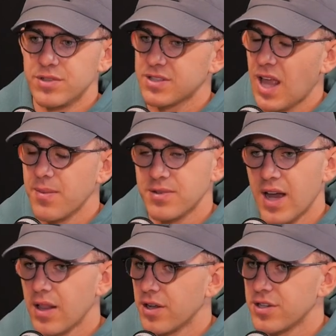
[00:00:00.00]
just keep
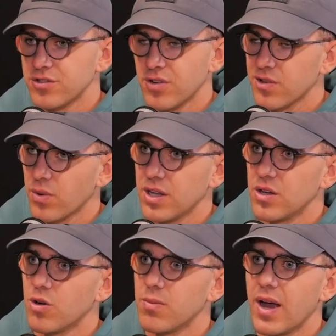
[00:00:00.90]
saying, like, just trust what you're
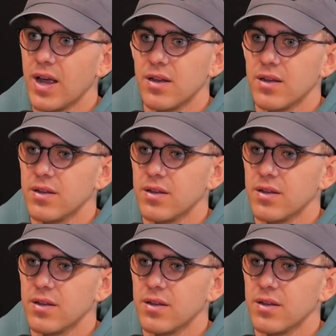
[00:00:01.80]
doing, mate.